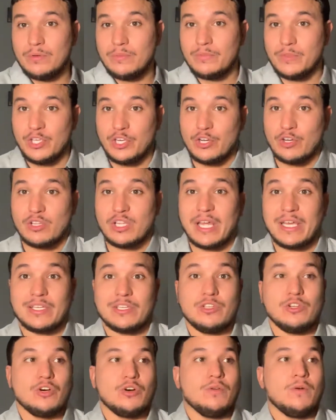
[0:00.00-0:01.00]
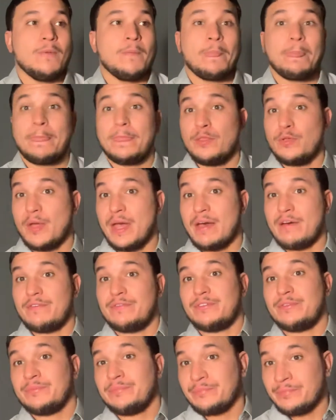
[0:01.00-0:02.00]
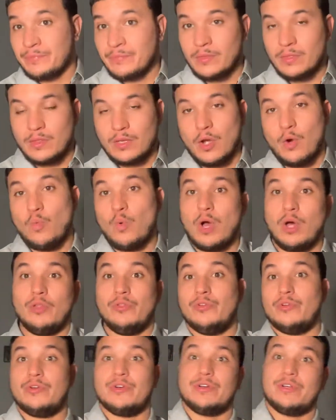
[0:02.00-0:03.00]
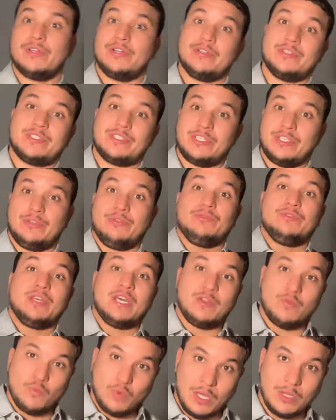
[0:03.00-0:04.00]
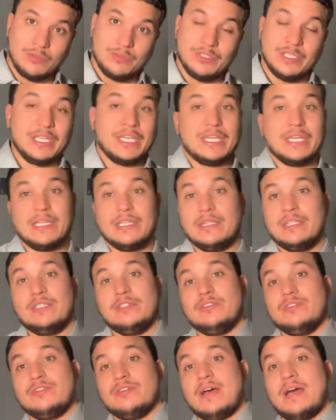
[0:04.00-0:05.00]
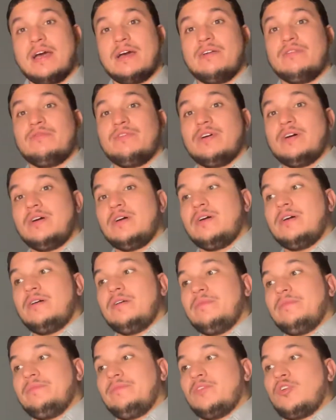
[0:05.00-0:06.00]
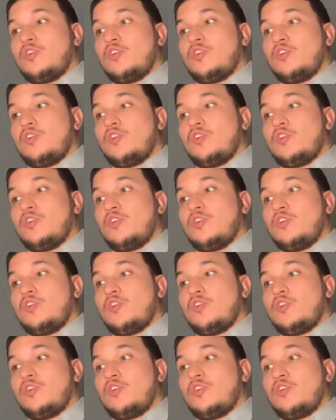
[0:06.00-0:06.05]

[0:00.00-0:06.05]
You know, like you know, you have a welder, they're skilled at welding, and you have um,